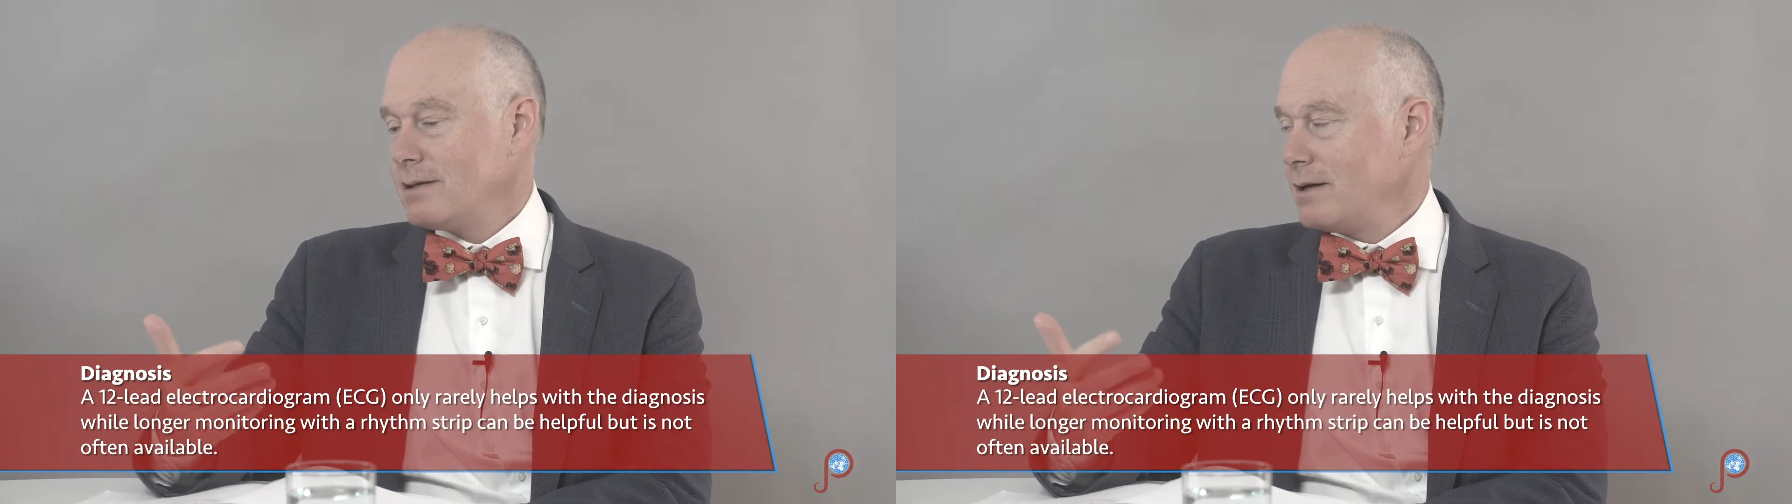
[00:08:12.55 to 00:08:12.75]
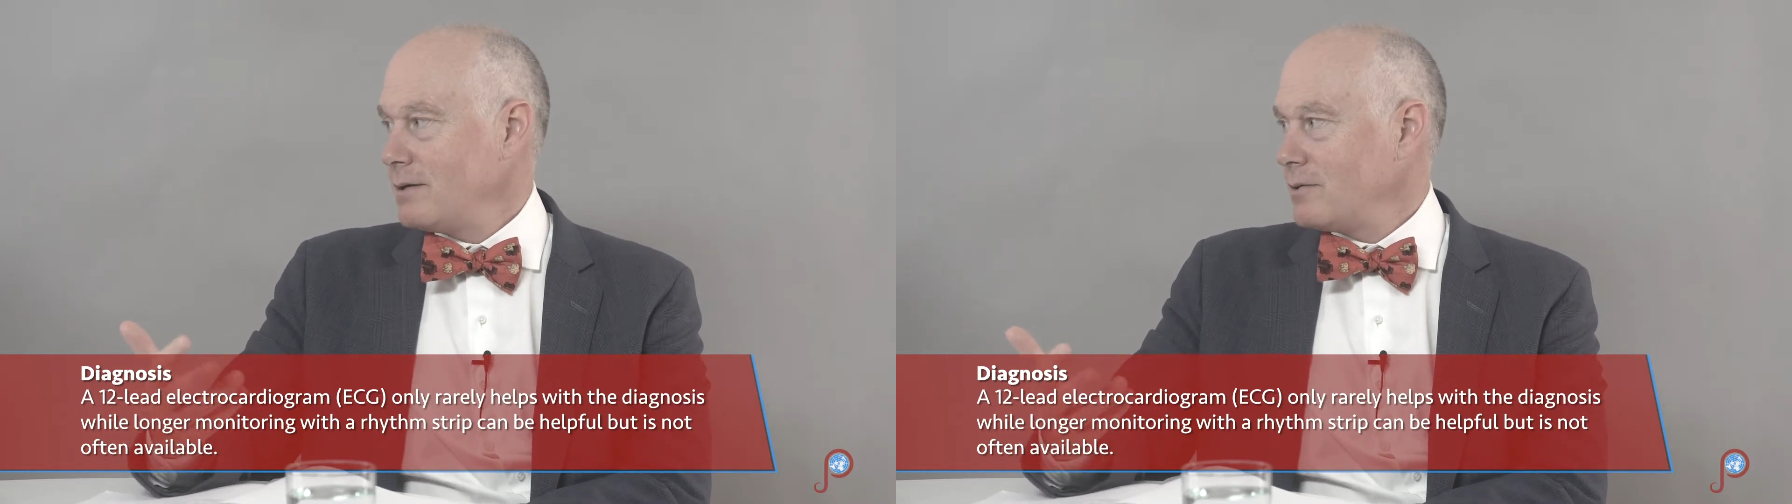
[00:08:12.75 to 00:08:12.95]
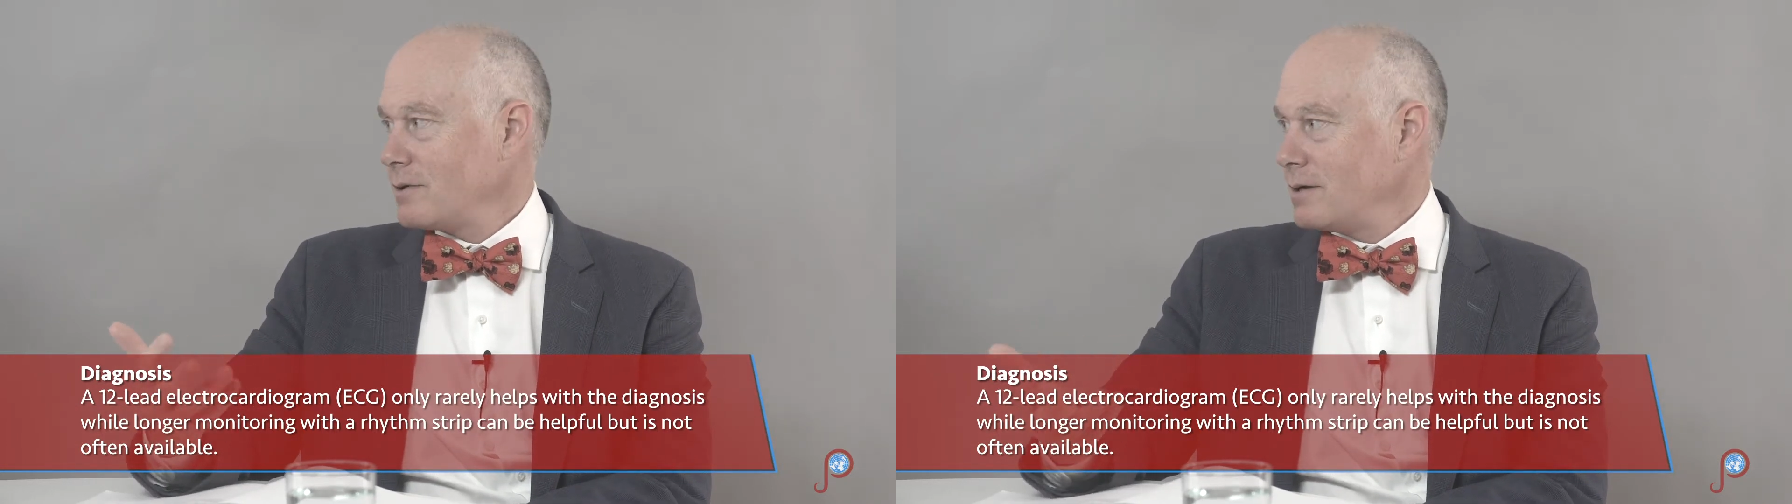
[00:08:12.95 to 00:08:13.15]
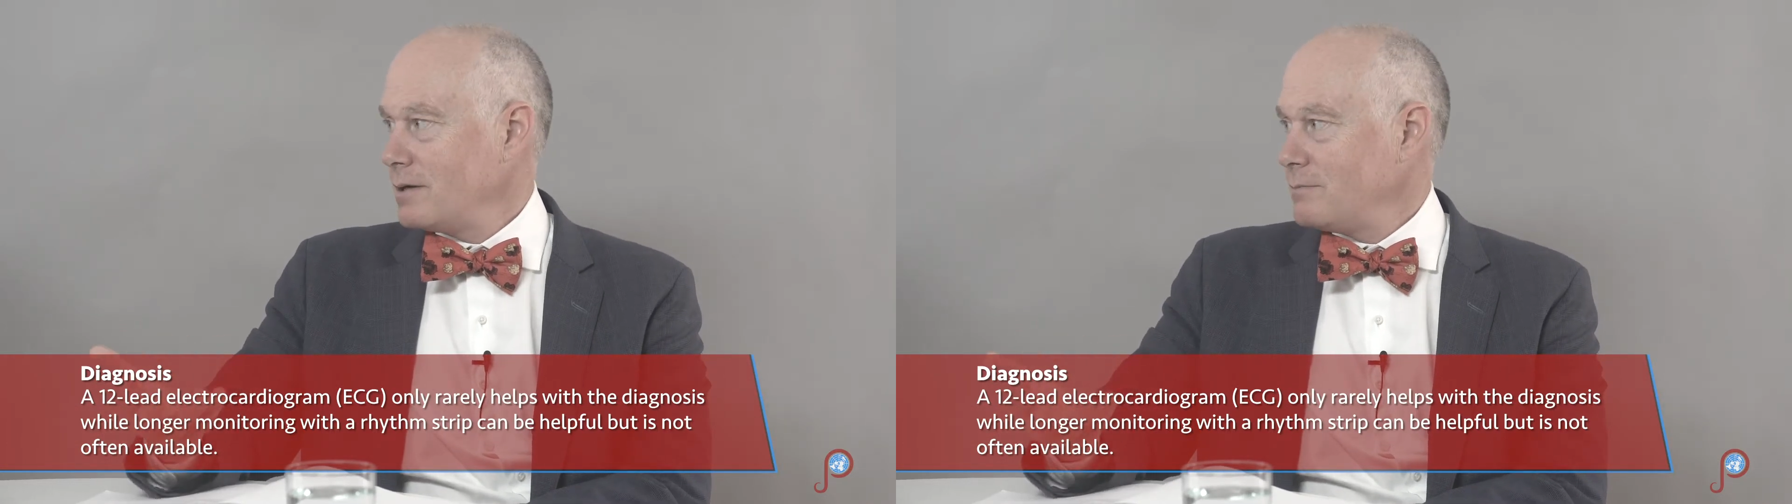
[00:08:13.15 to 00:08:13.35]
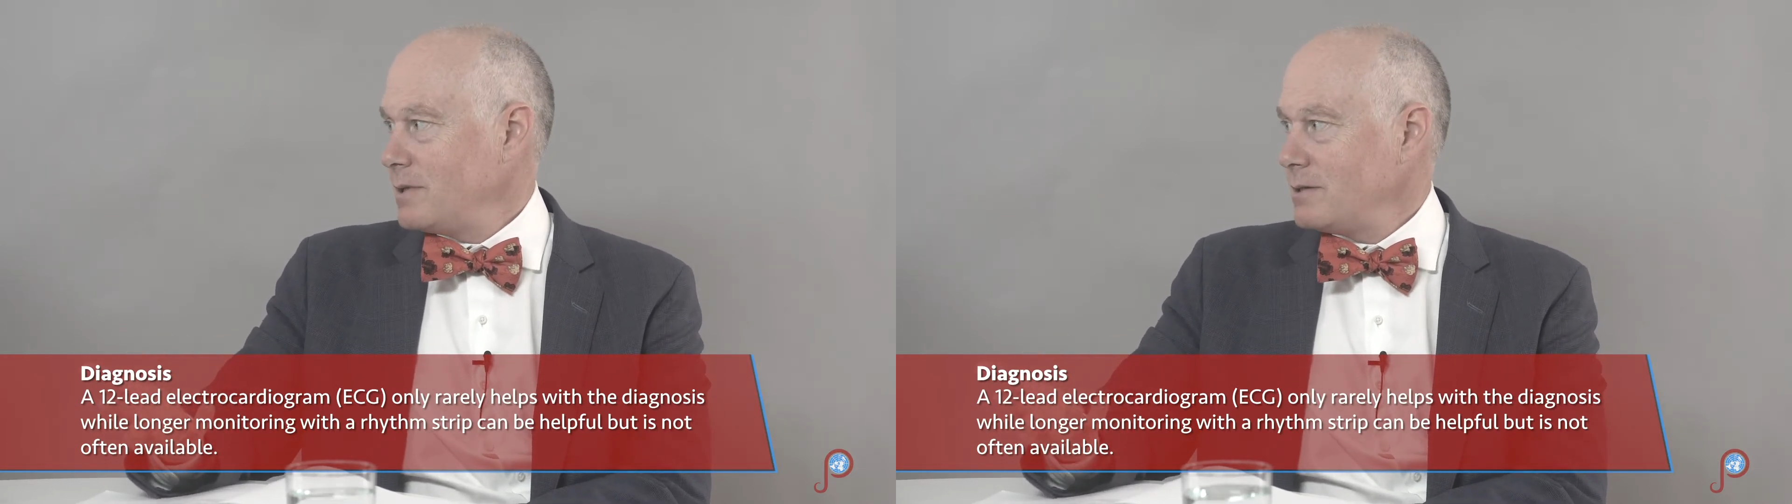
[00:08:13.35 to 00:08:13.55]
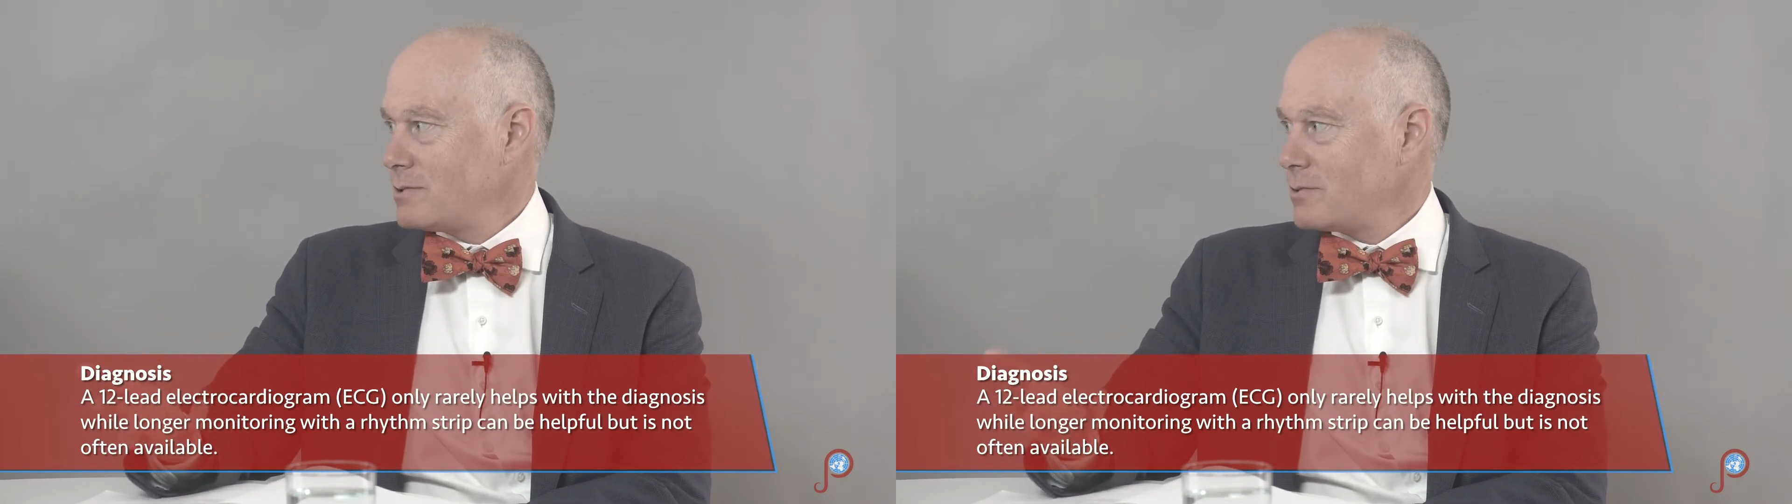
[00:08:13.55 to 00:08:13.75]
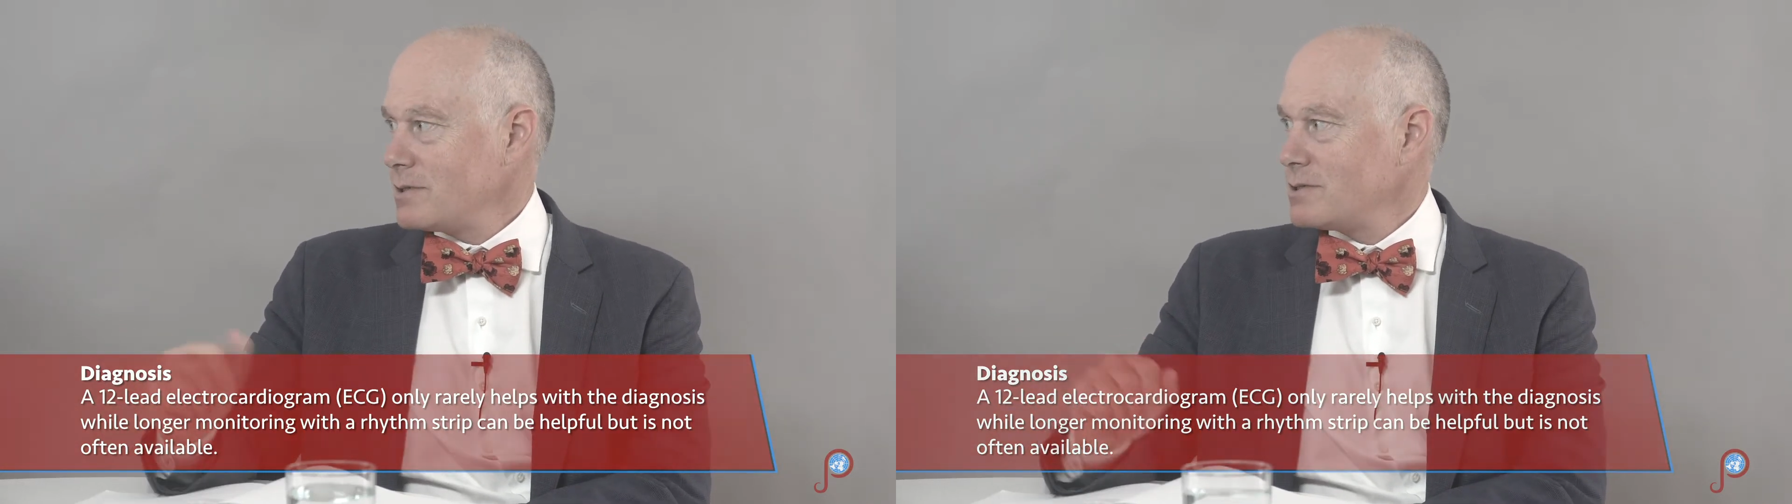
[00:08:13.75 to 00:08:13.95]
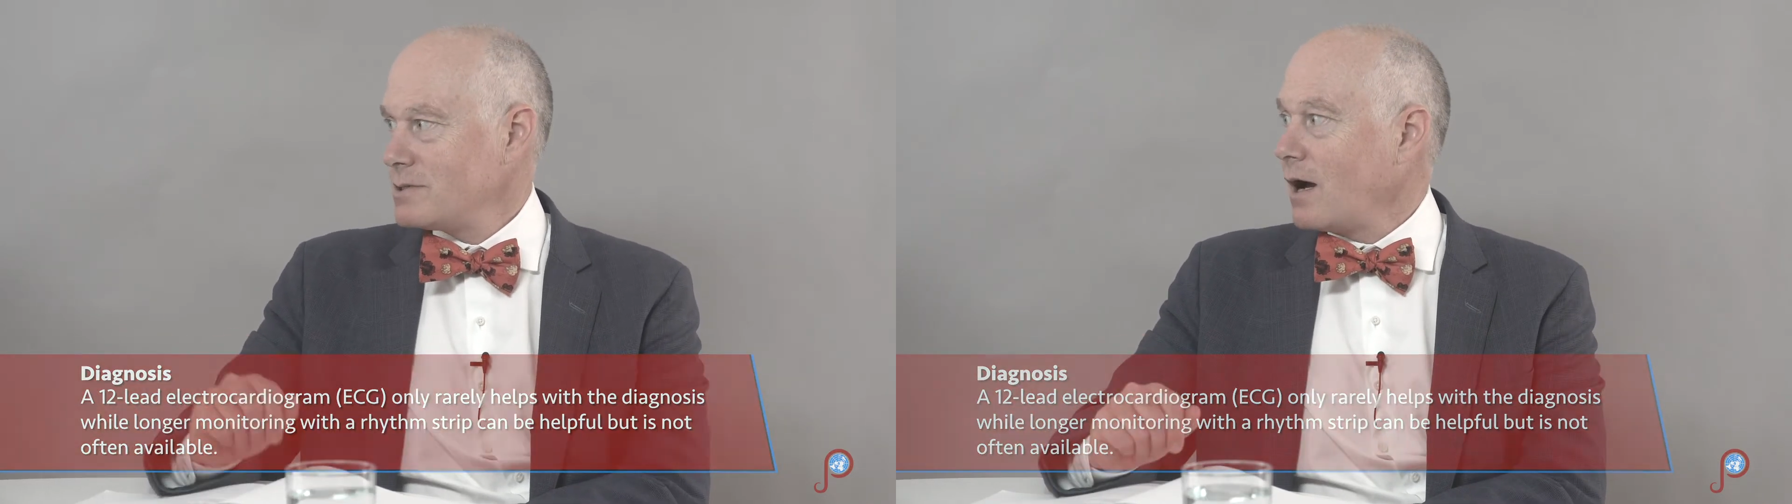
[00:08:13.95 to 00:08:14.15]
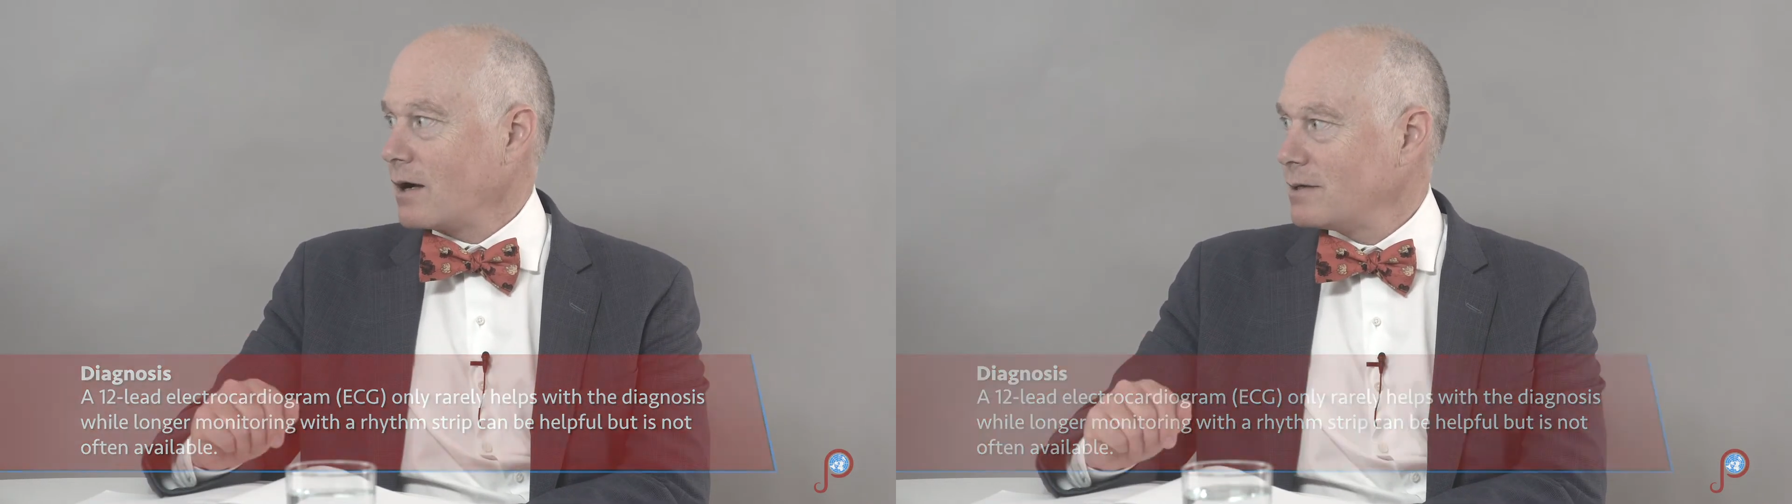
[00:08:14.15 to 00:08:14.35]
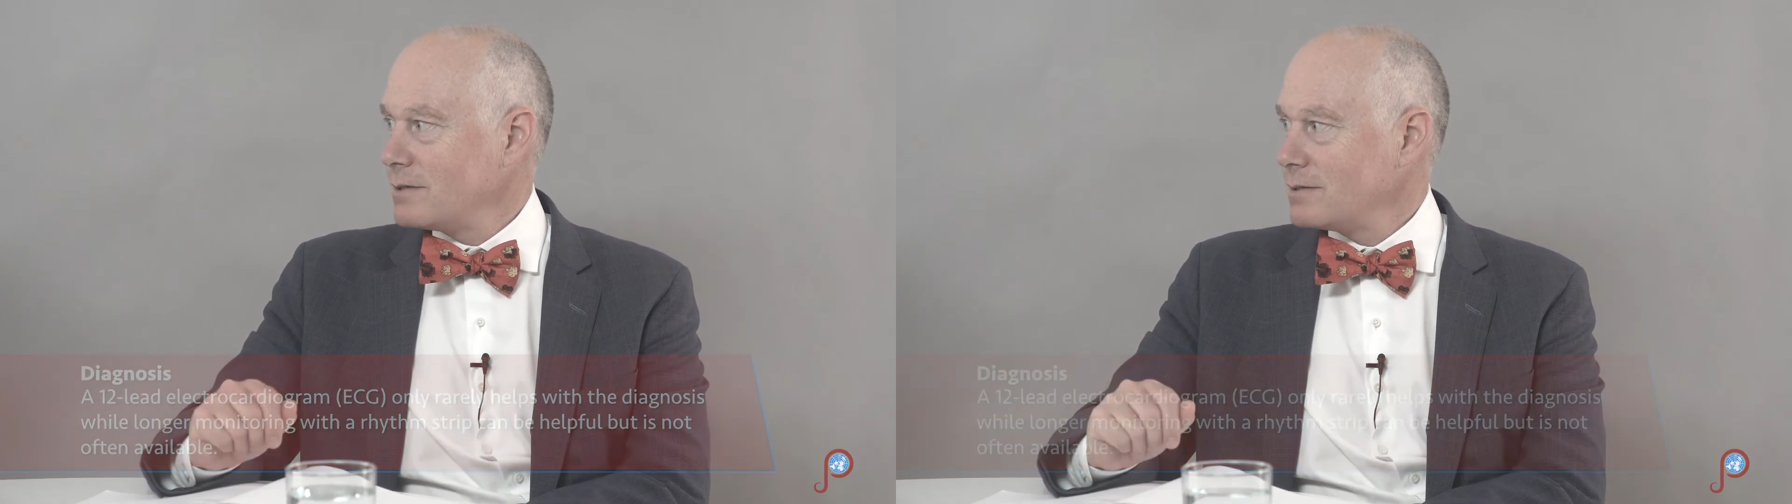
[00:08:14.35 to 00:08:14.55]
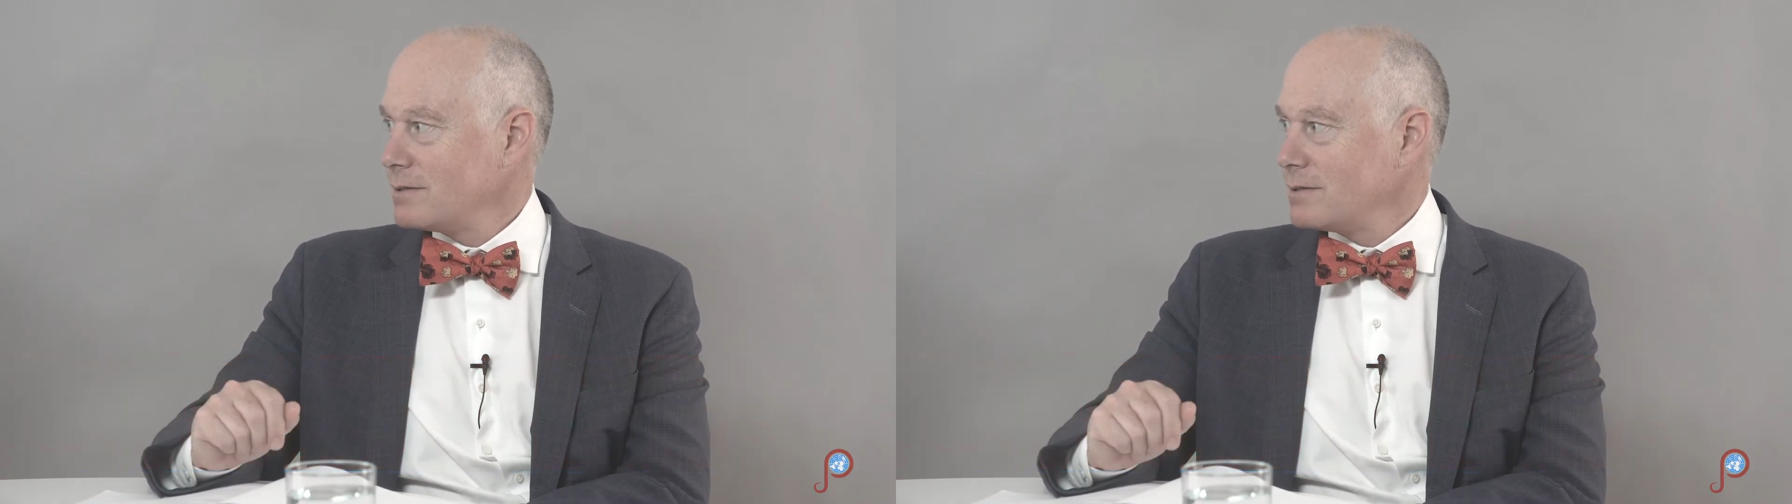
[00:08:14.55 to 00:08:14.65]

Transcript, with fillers: that you're going to be sort of stuck.